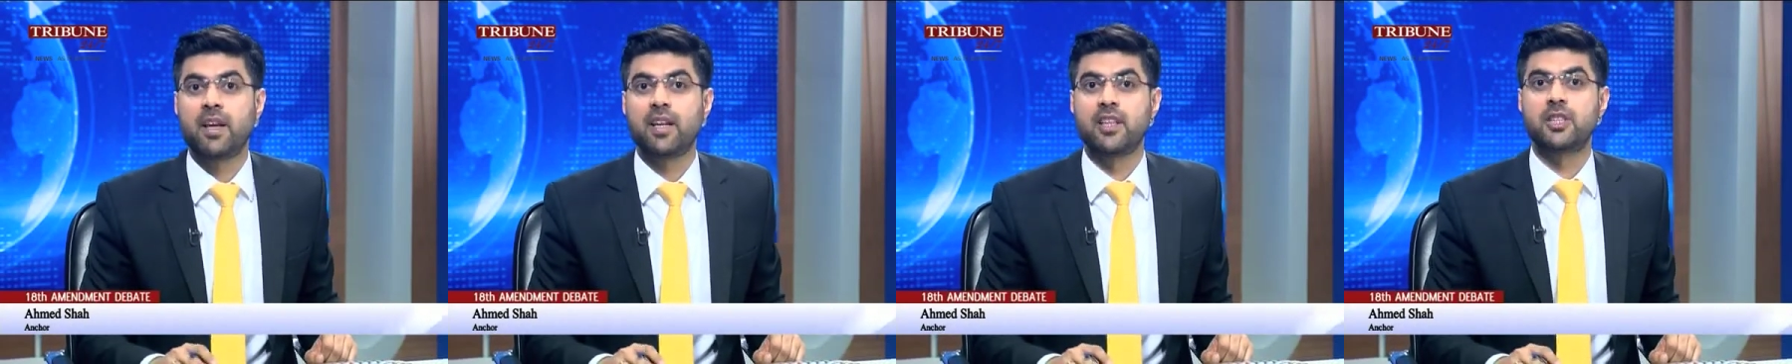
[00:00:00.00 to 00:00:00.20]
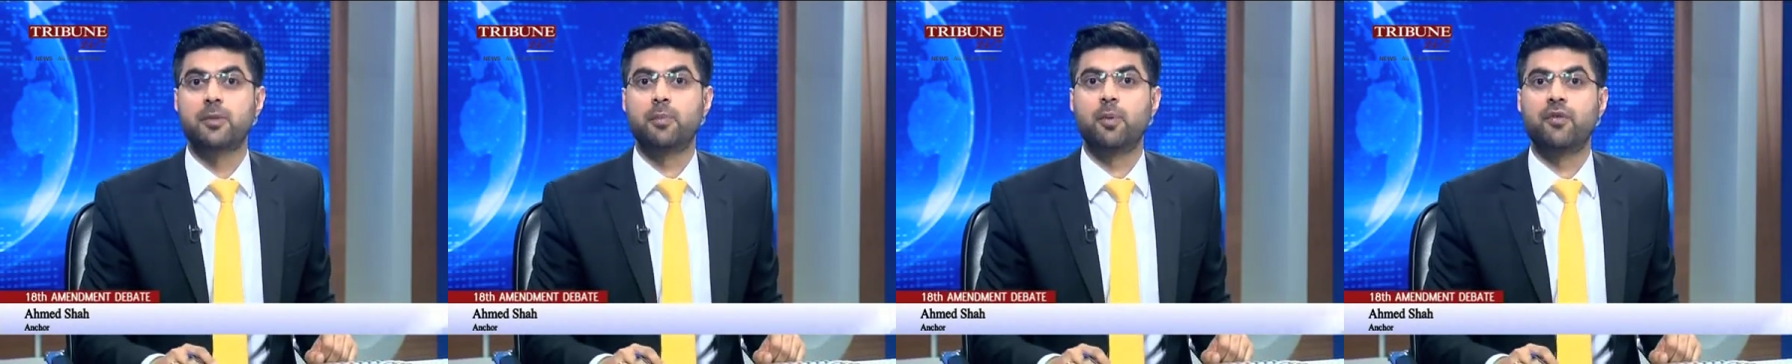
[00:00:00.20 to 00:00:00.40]

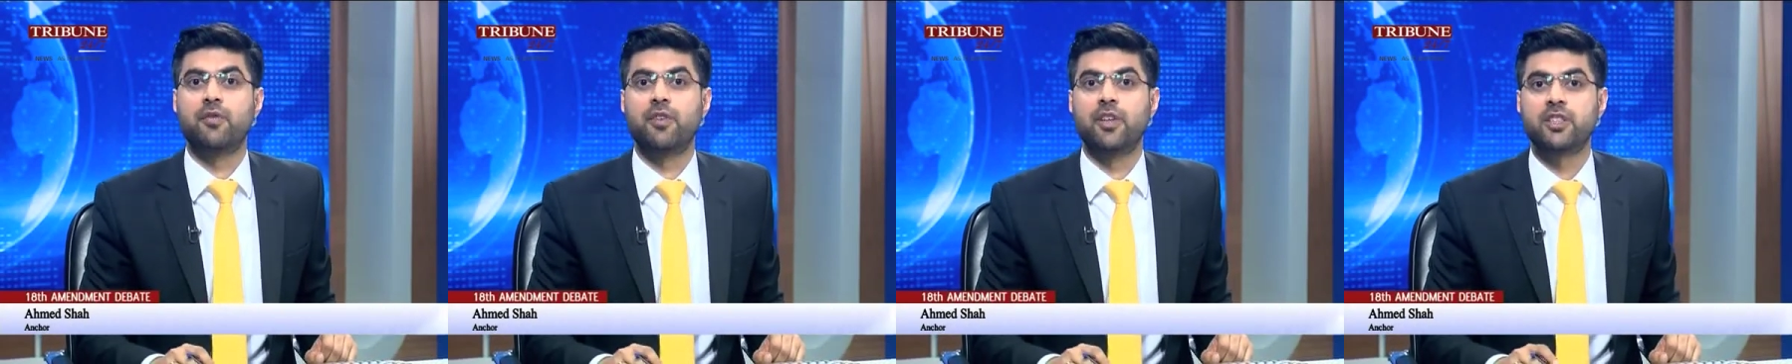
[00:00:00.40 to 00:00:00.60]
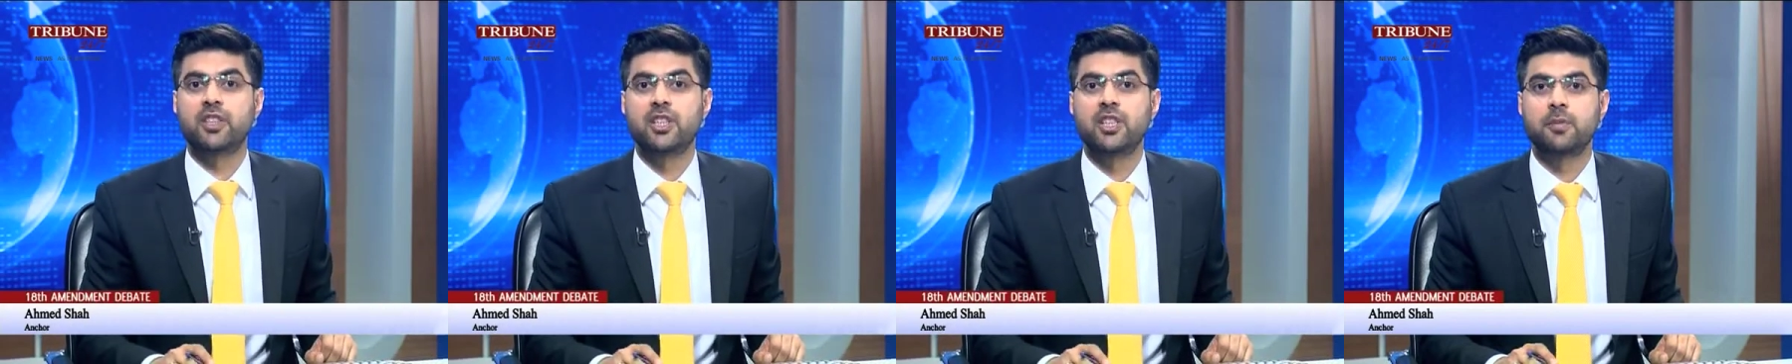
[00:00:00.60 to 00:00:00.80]
its
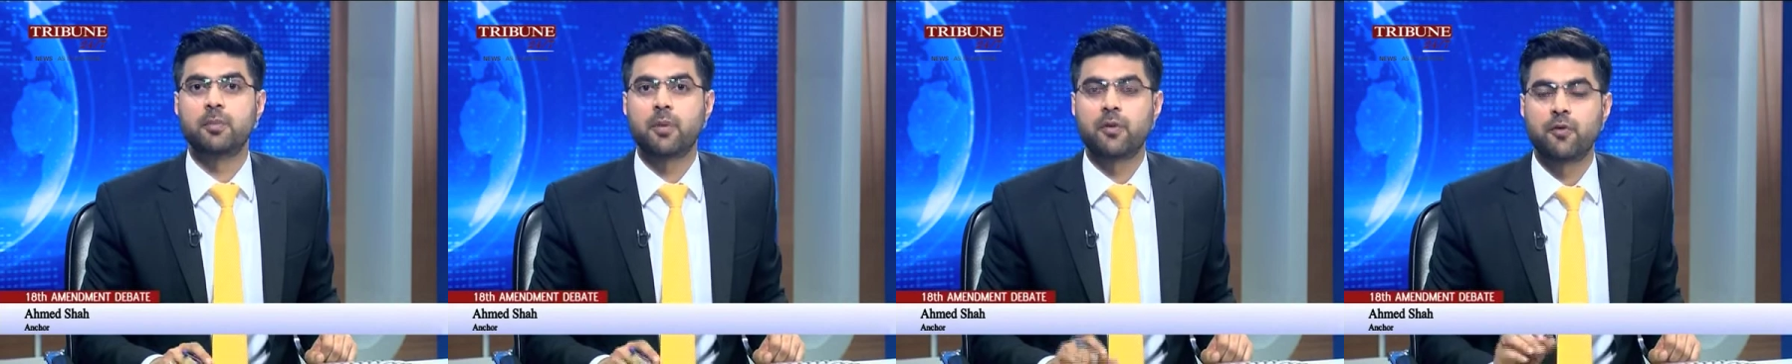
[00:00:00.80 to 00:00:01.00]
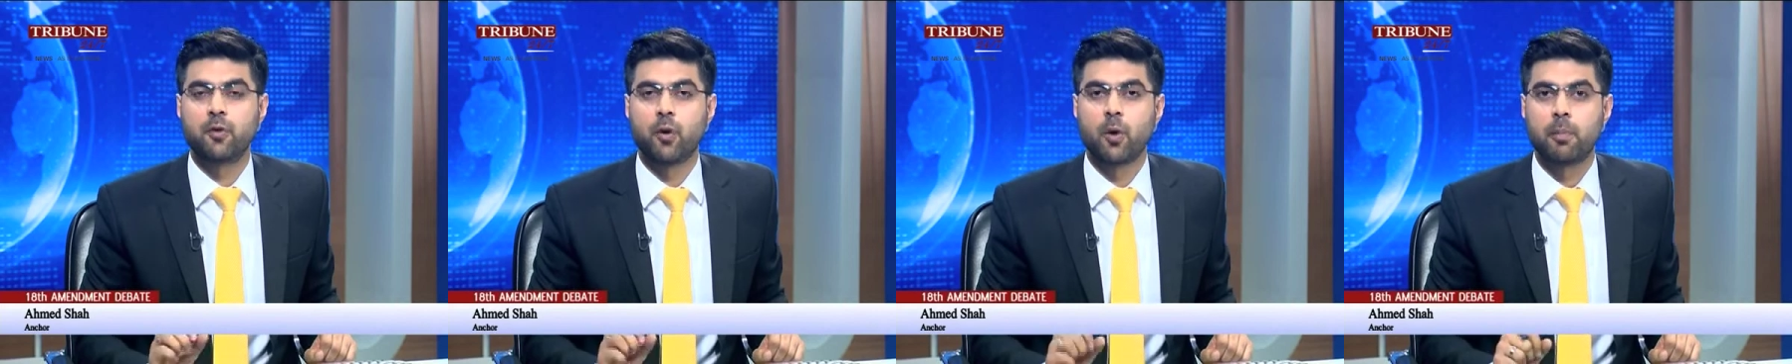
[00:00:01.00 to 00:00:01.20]
provisions
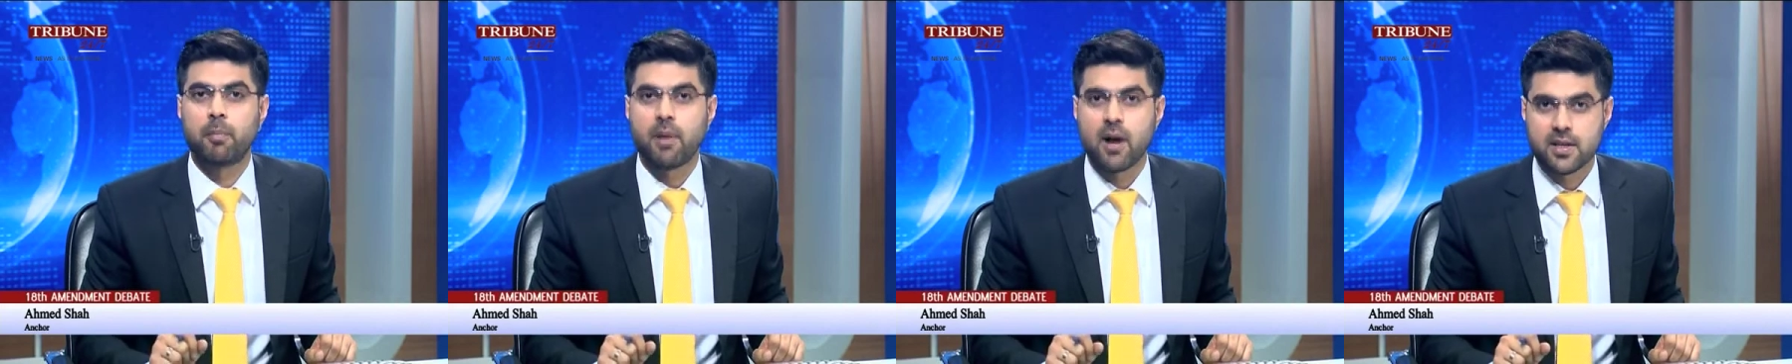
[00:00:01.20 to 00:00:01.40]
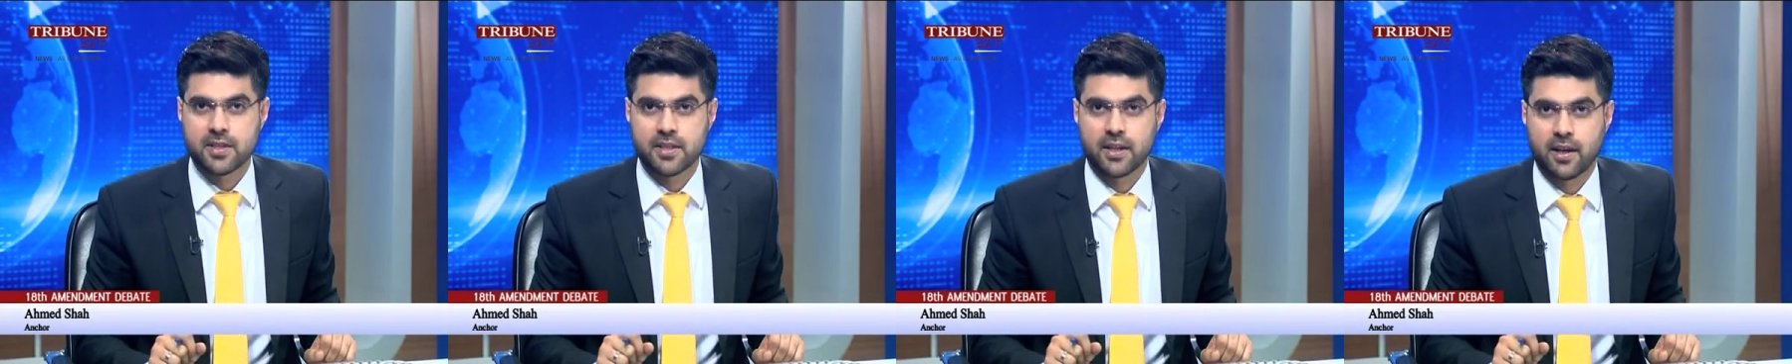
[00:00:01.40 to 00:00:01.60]
before
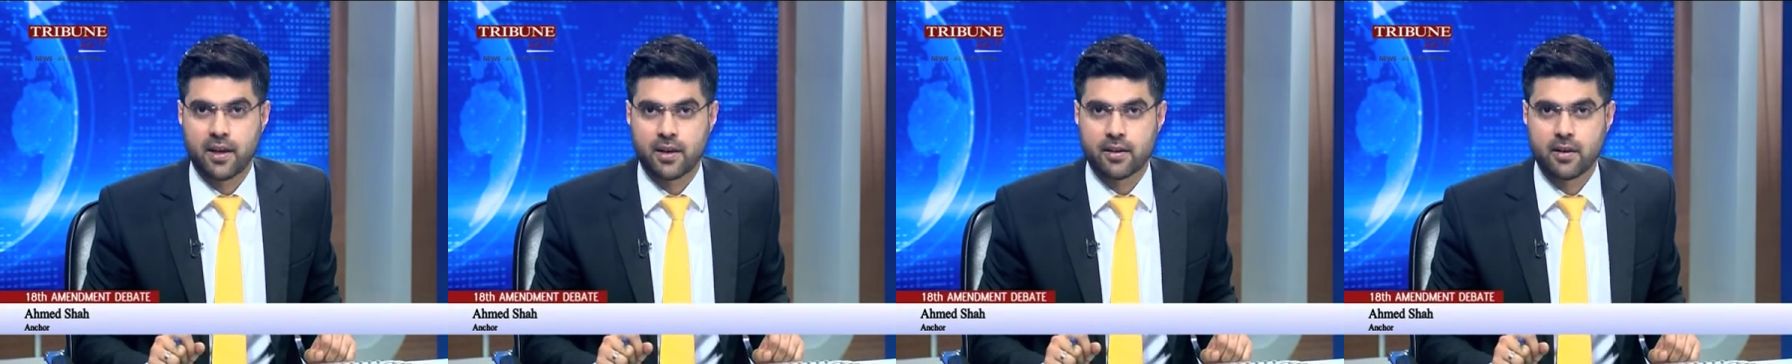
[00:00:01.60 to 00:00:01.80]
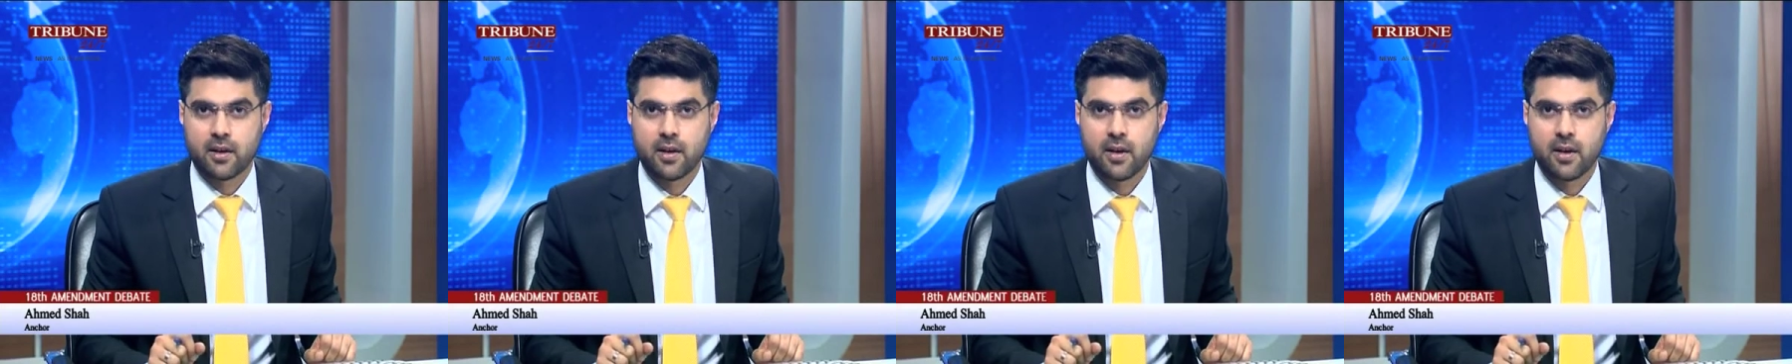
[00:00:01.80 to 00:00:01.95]
passing it.